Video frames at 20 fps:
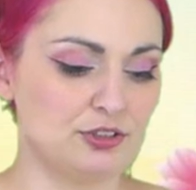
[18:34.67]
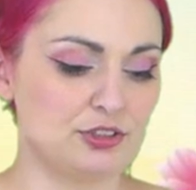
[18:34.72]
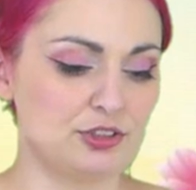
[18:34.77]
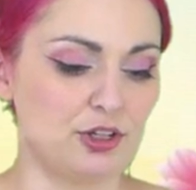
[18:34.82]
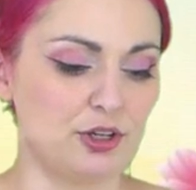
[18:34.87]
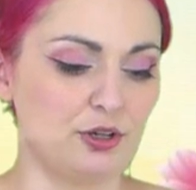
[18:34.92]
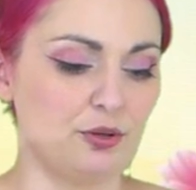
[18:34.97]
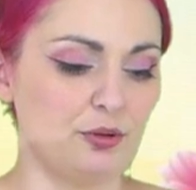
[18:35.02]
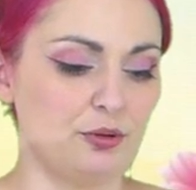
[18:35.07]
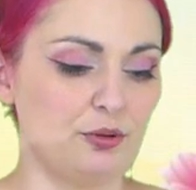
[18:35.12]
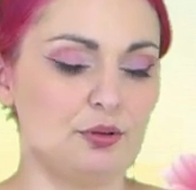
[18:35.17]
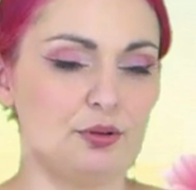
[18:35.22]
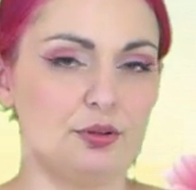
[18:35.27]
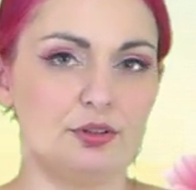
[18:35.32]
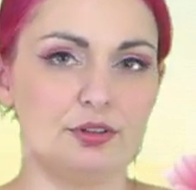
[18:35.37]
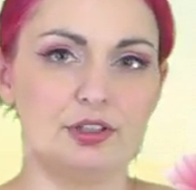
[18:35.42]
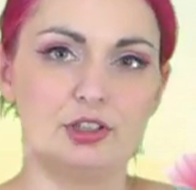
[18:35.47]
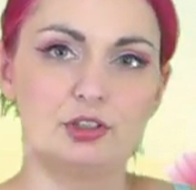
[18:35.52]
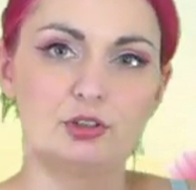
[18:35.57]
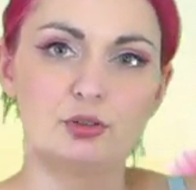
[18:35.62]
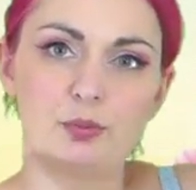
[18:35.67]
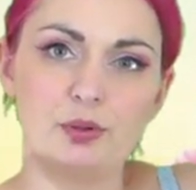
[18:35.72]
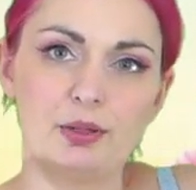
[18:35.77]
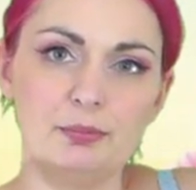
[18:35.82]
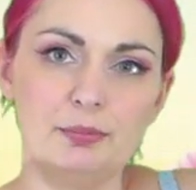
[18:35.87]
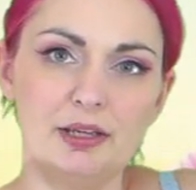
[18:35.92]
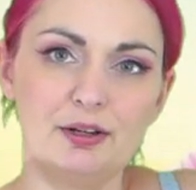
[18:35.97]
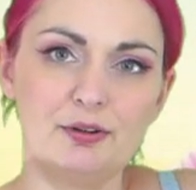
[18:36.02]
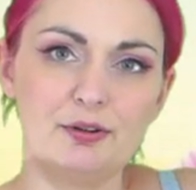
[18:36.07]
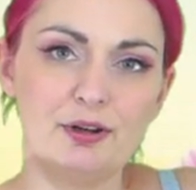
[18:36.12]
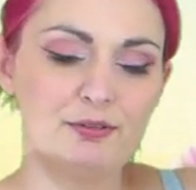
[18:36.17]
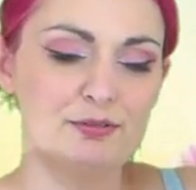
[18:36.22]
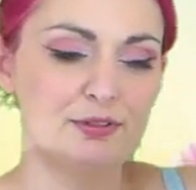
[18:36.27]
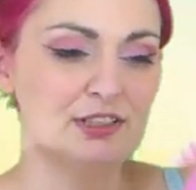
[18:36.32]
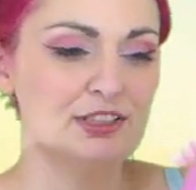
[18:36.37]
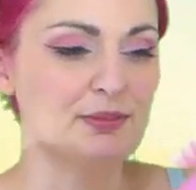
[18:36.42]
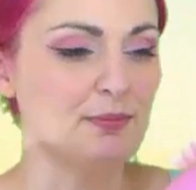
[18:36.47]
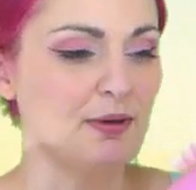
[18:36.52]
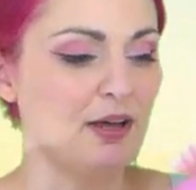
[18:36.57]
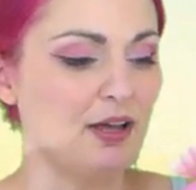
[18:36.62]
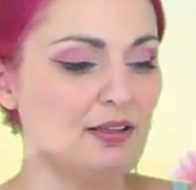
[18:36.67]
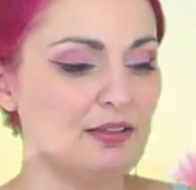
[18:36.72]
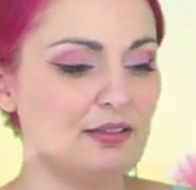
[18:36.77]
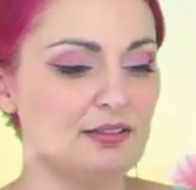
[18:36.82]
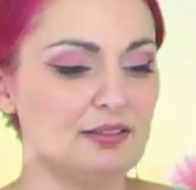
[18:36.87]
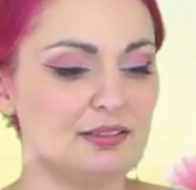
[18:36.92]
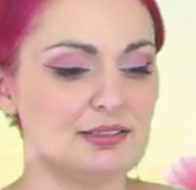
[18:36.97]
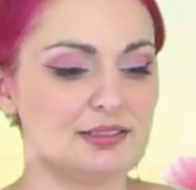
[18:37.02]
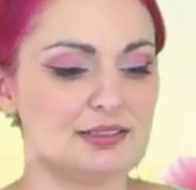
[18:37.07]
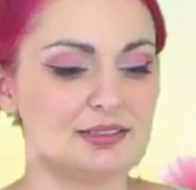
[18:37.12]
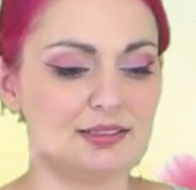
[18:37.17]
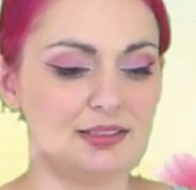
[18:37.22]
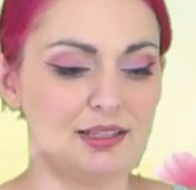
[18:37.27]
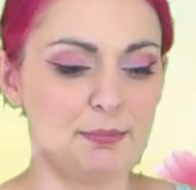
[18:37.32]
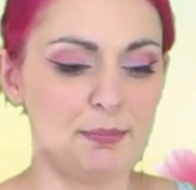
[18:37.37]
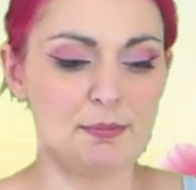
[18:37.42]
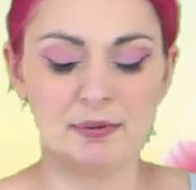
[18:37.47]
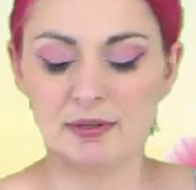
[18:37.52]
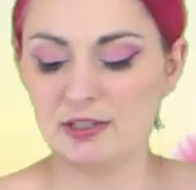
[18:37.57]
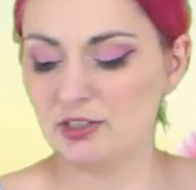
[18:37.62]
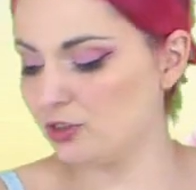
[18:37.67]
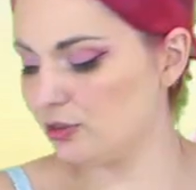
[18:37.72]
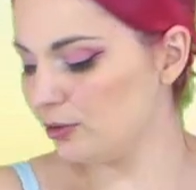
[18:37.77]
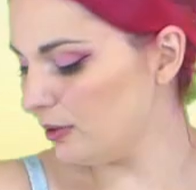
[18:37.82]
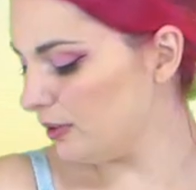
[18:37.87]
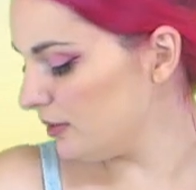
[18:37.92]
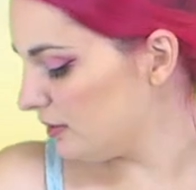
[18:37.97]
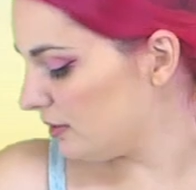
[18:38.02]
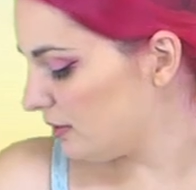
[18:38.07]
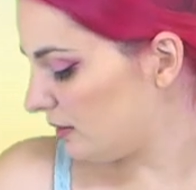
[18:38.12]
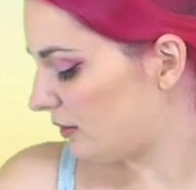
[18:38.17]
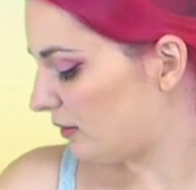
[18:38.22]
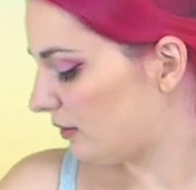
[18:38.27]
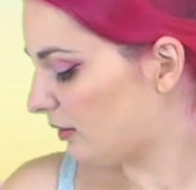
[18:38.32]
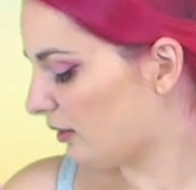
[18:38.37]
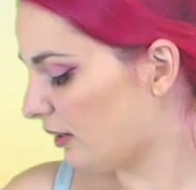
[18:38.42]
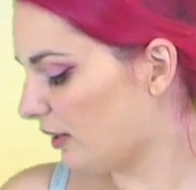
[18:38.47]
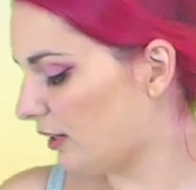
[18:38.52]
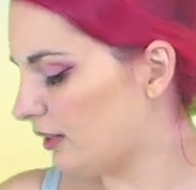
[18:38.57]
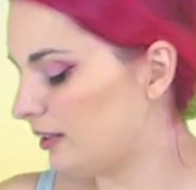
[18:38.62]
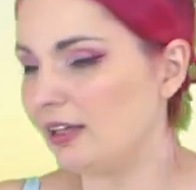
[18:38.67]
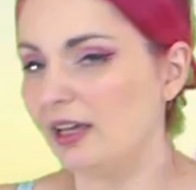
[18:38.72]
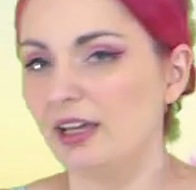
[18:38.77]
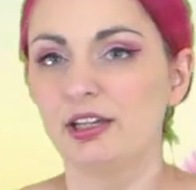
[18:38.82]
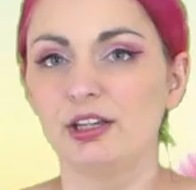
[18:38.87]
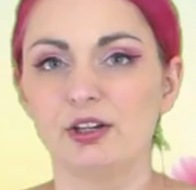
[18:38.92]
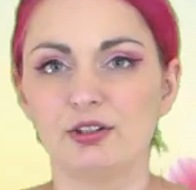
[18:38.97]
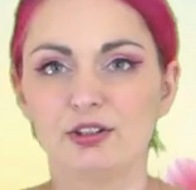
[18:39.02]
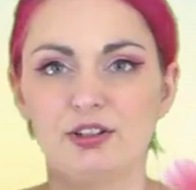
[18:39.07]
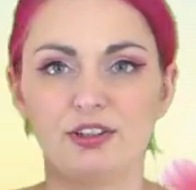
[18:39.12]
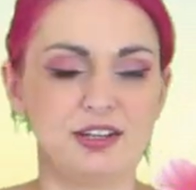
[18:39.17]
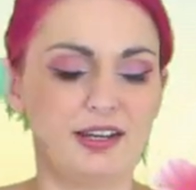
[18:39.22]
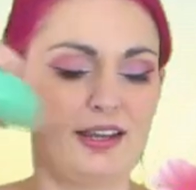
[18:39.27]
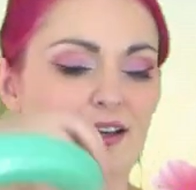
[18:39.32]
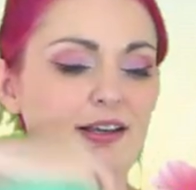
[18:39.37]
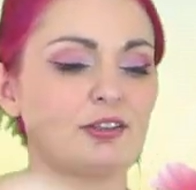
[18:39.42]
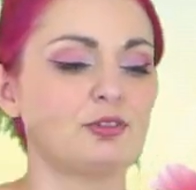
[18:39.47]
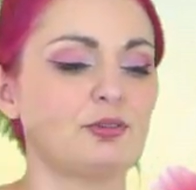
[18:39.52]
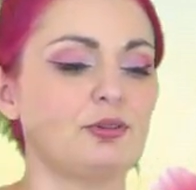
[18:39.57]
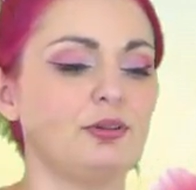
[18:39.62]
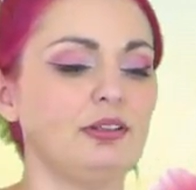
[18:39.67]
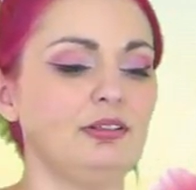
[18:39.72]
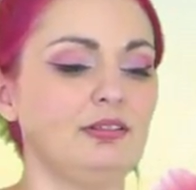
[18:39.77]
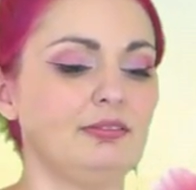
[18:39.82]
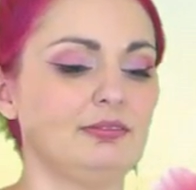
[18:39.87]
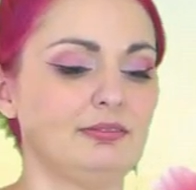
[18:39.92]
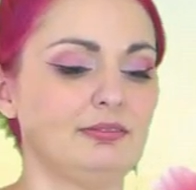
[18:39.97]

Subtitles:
So there's one big one, one small, skip a pinch twist, and then go to the next one.